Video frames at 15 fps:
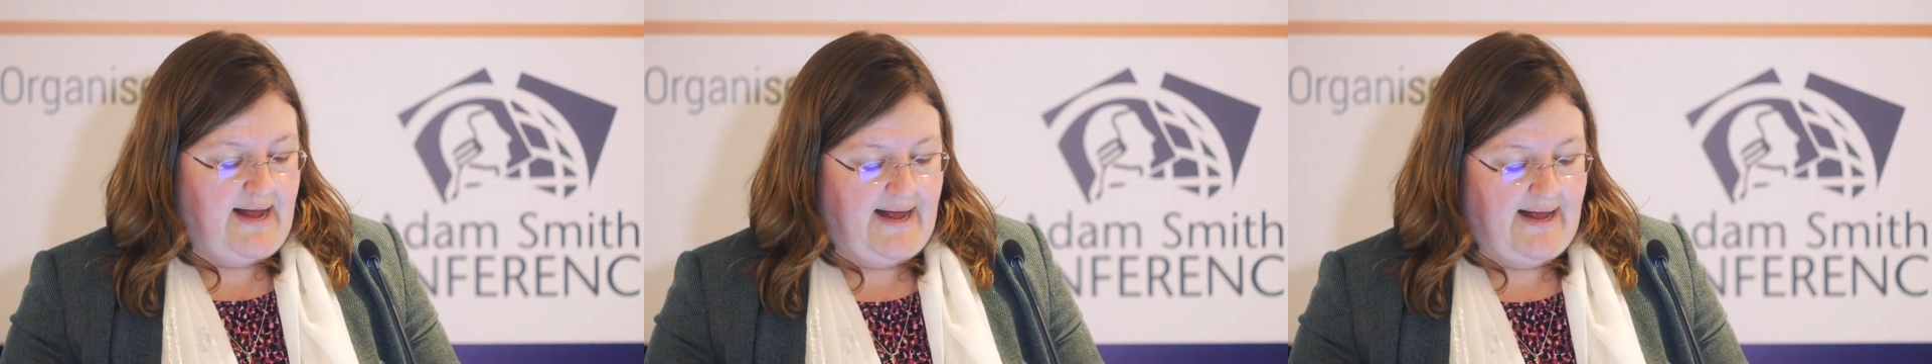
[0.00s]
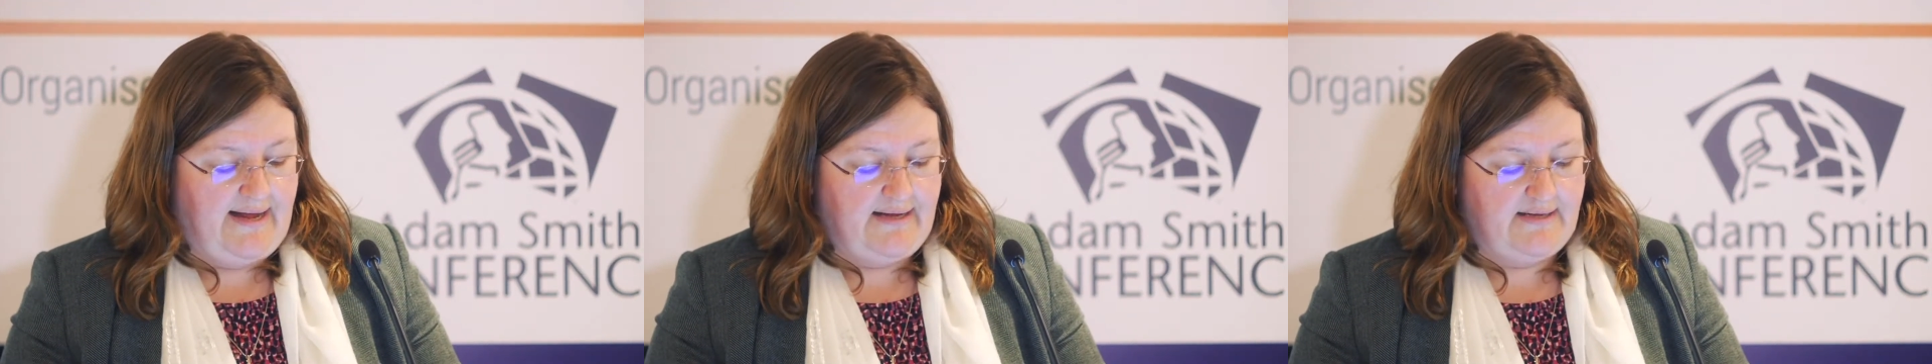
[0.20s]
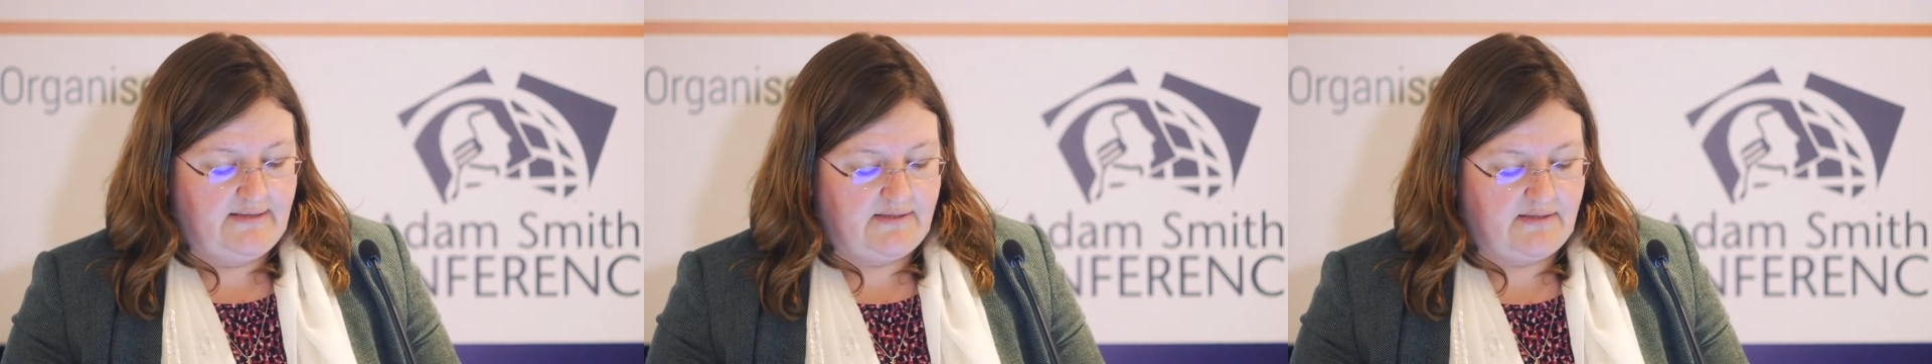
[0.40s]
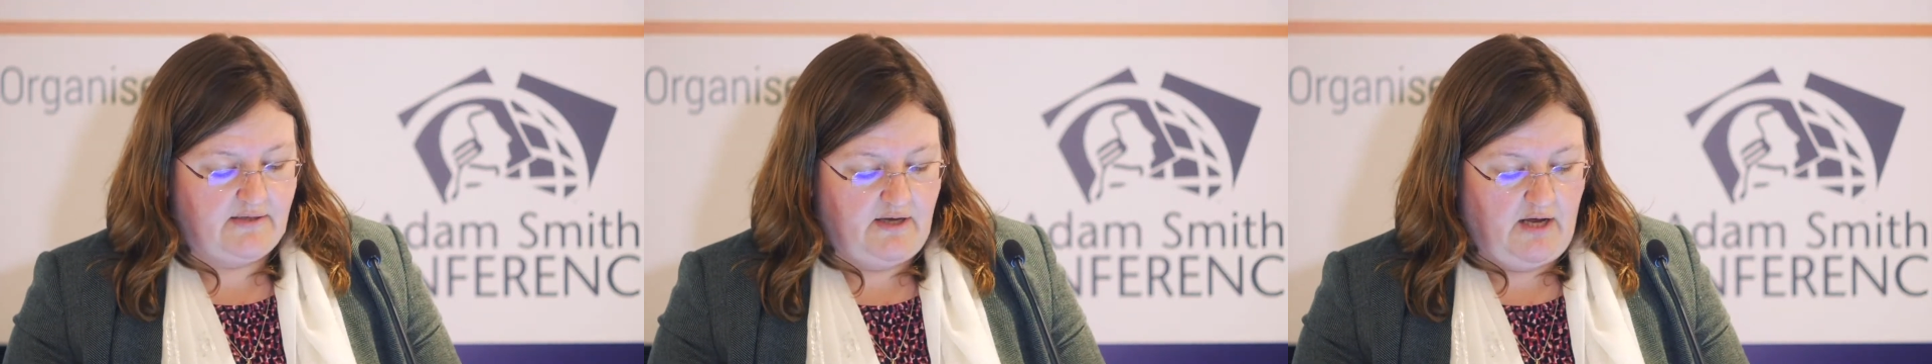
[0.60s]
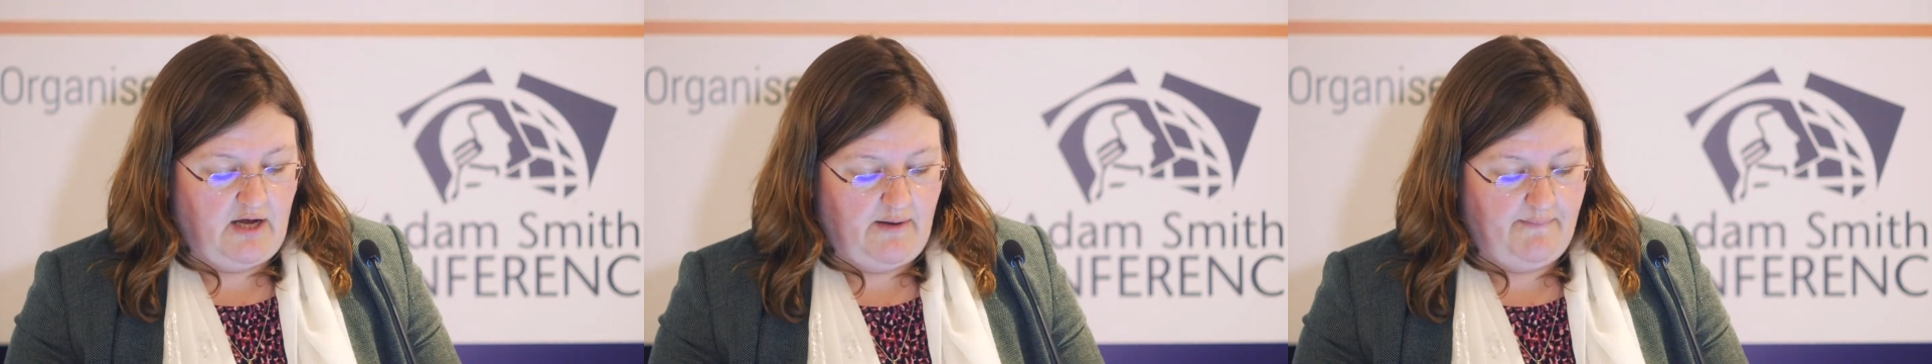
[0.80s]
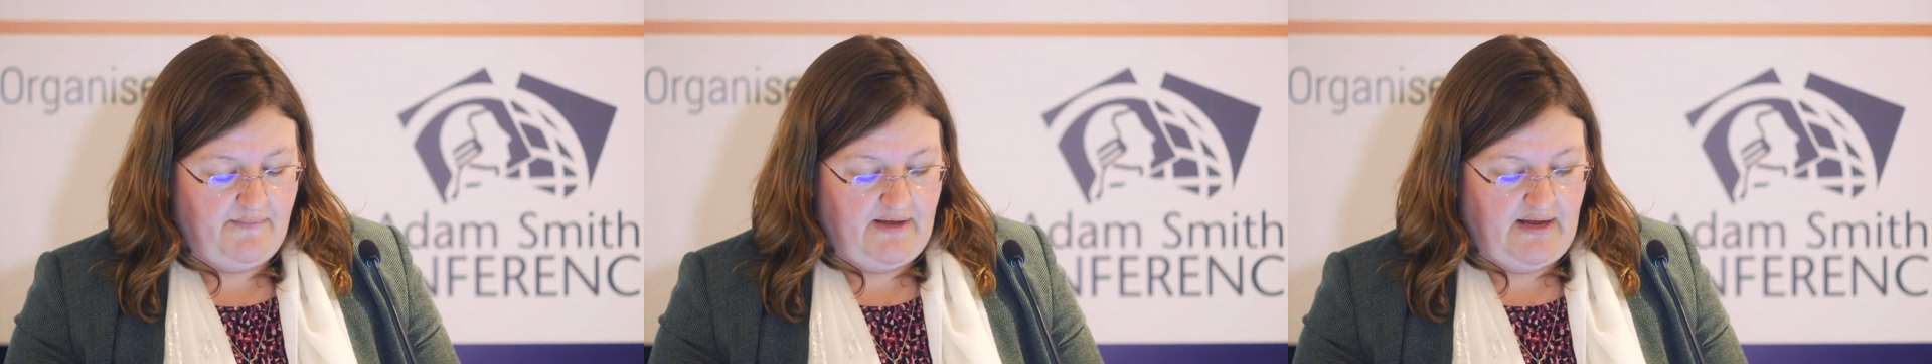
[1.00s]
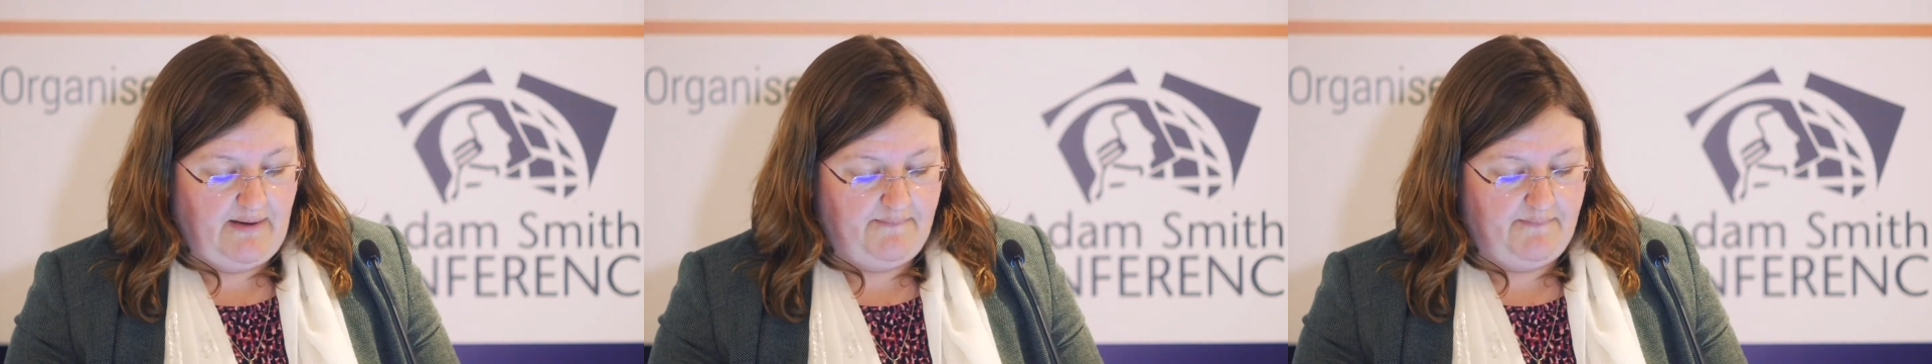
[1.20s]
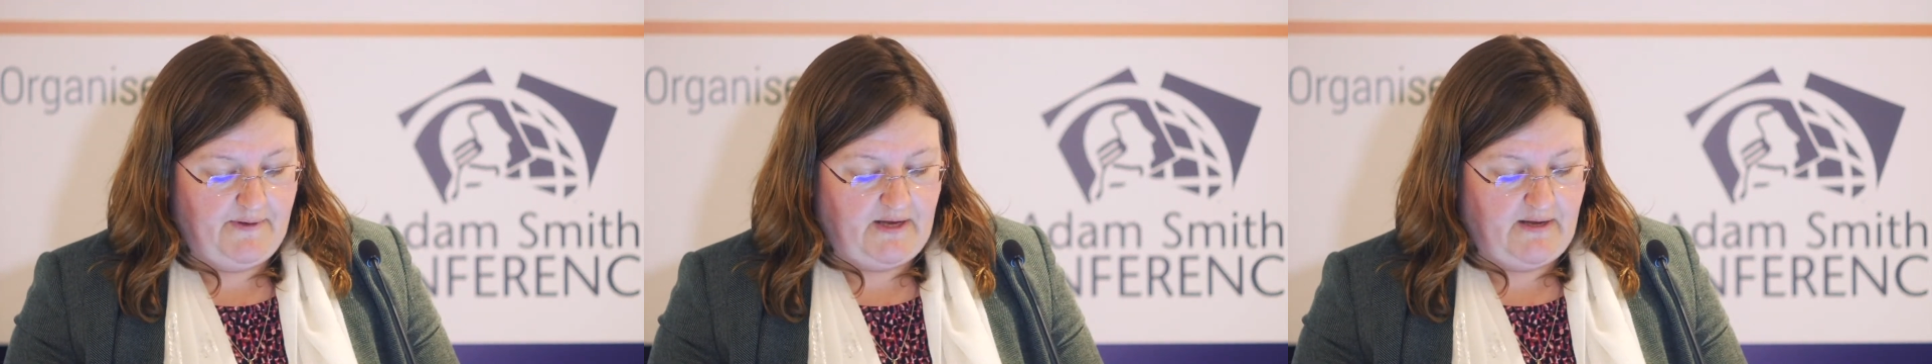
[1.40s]
and um,
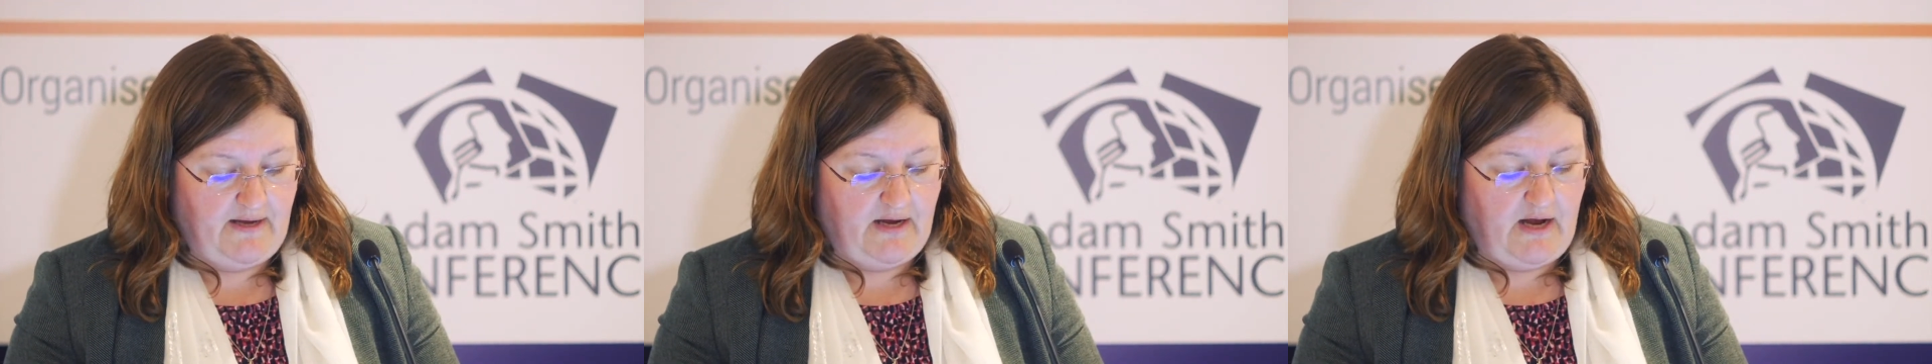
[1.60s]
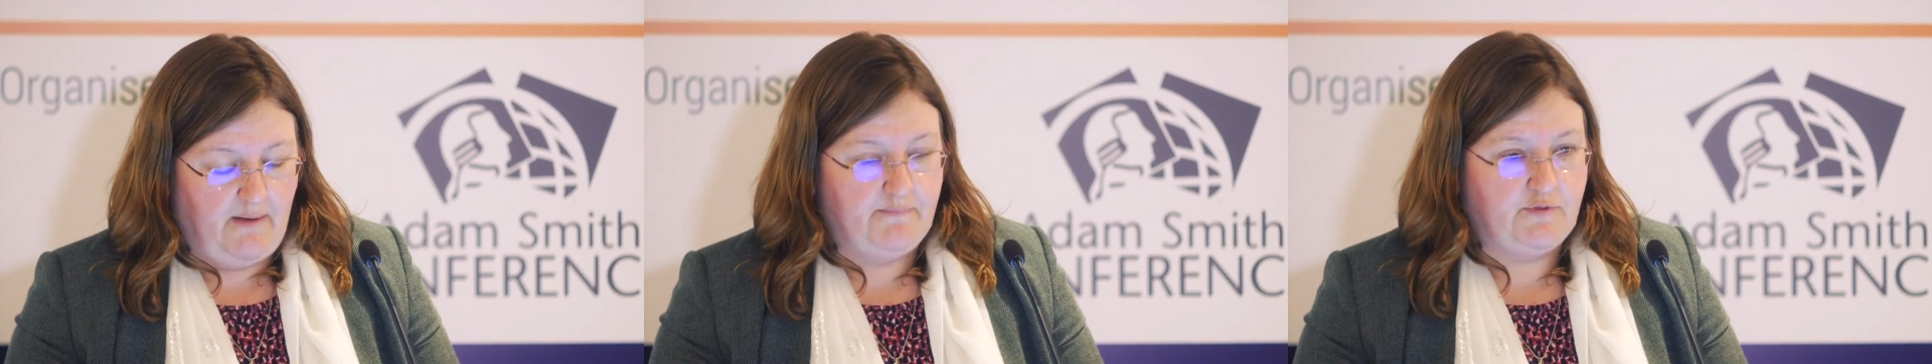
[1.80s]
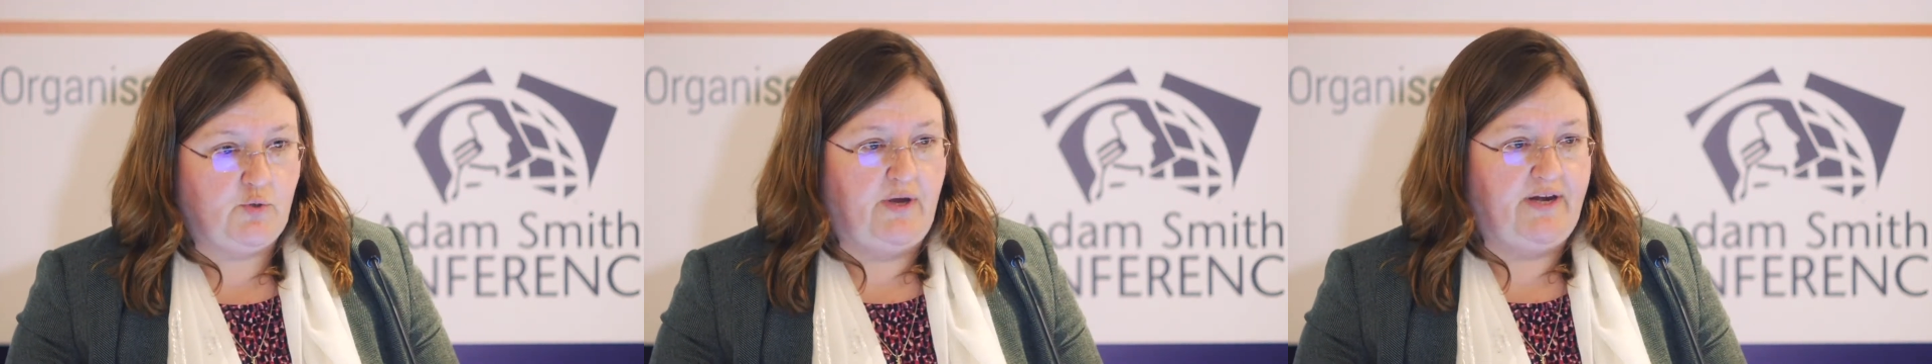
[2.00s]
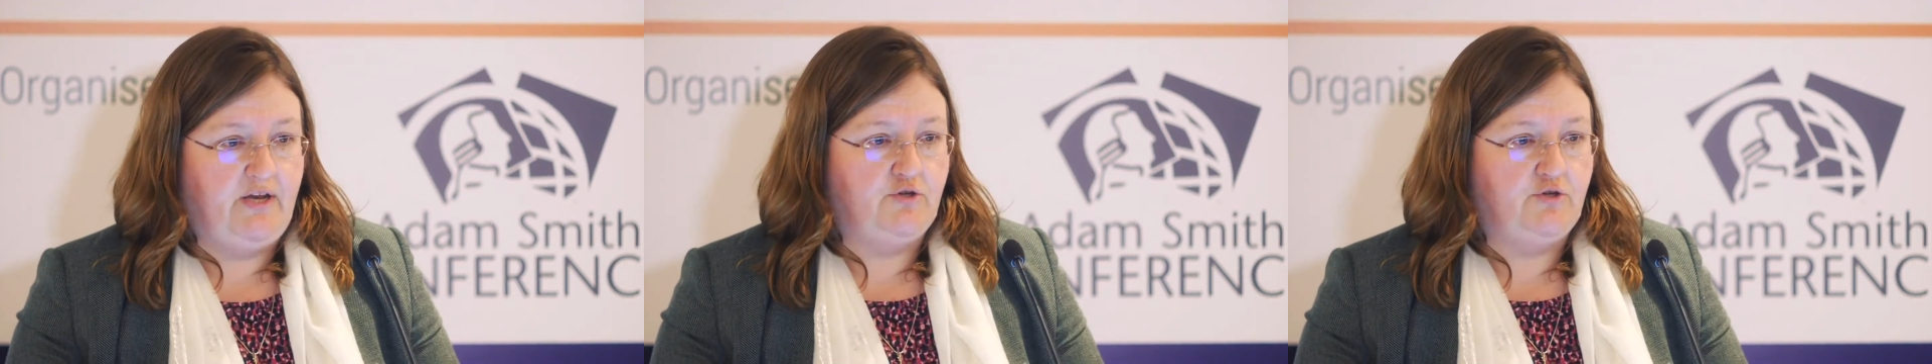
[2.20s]
it, it comes quite